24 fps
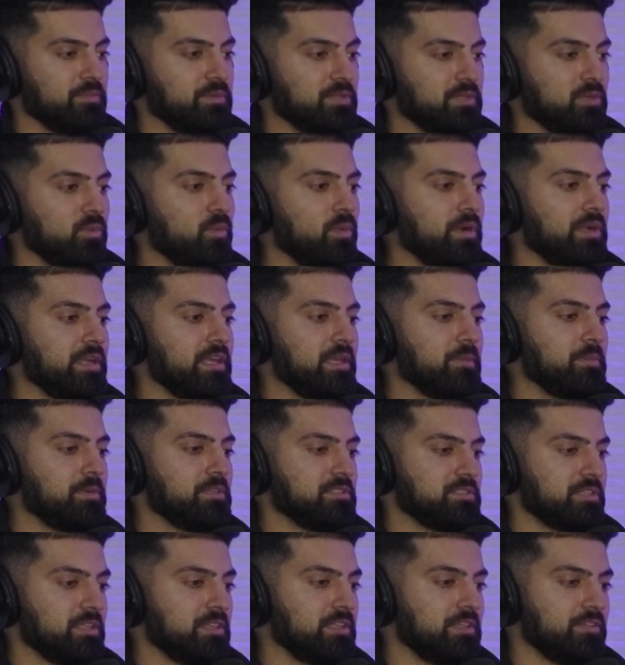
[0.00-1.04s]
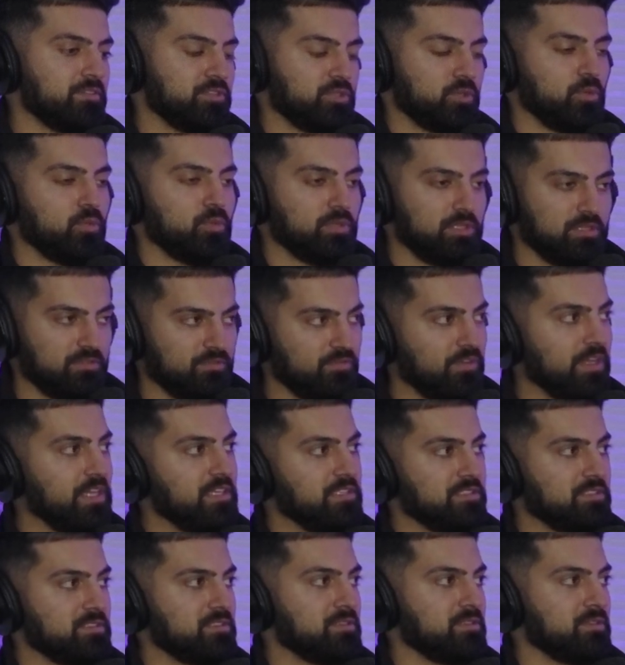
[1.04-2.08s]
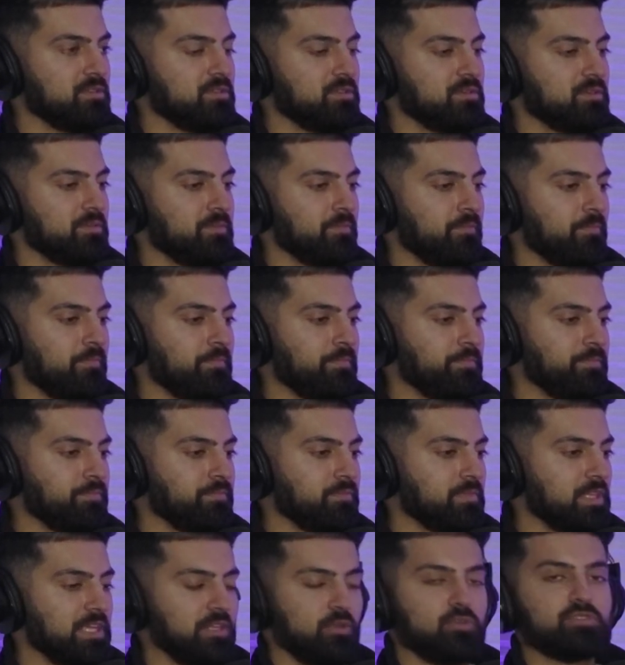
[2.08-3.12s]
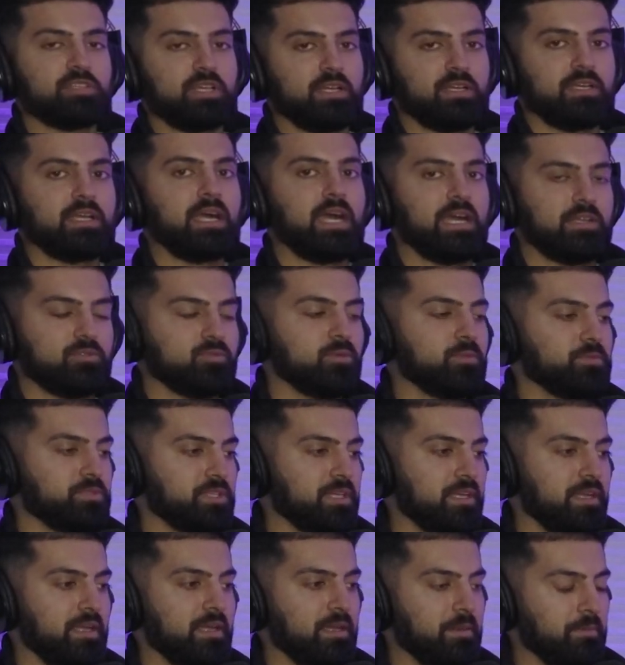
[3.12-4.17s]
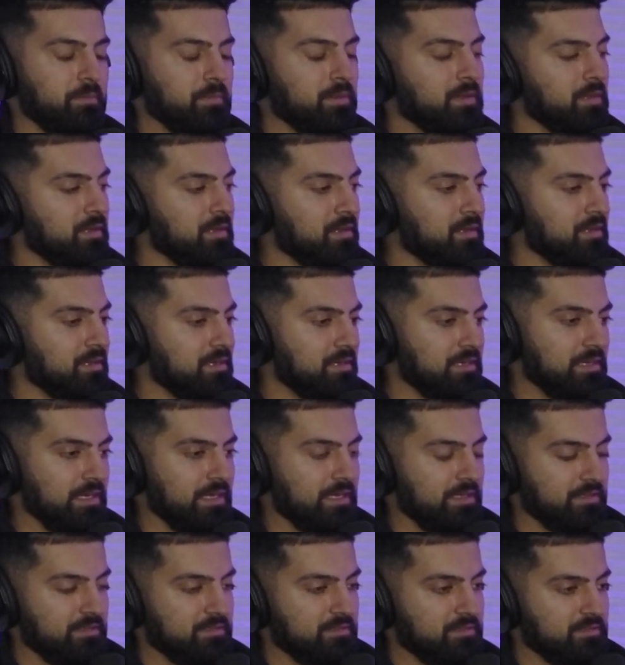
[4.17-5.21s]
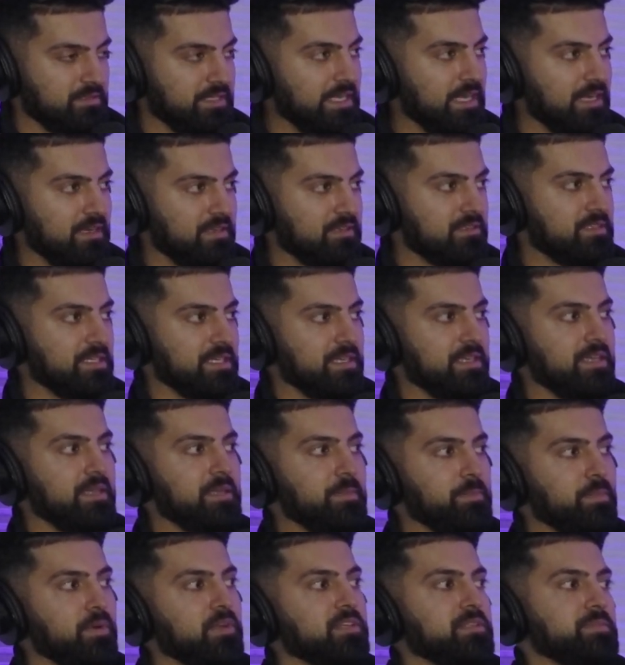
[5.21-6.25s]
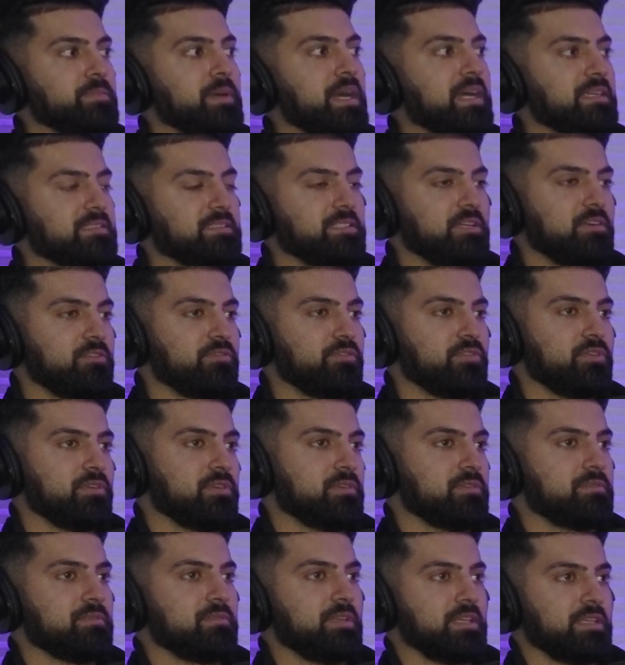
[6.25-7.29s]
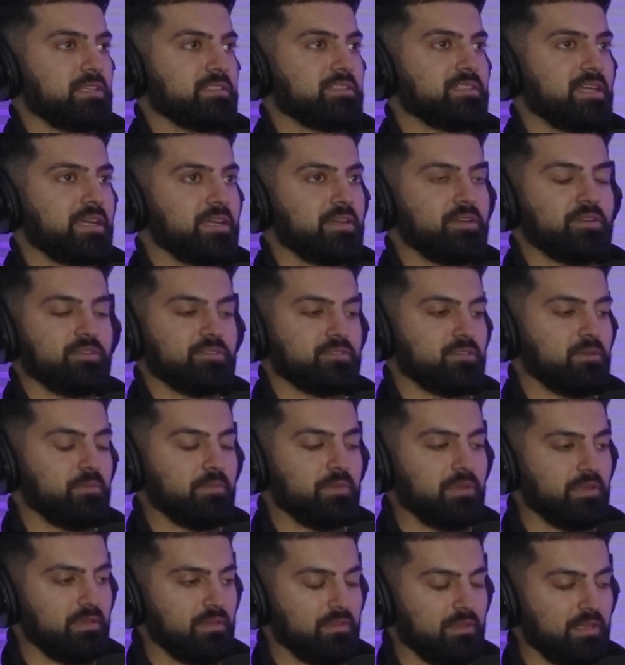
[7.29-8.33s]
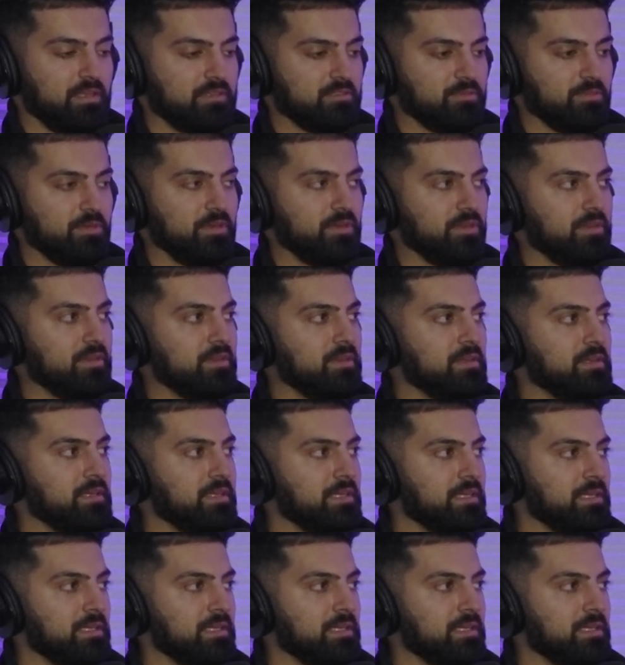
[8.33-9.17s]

But the one image that they've shown with his face, it looks like a guy. So I'm saying him. Yeah, it's like he put his mask down for like a second or something, and that's about it.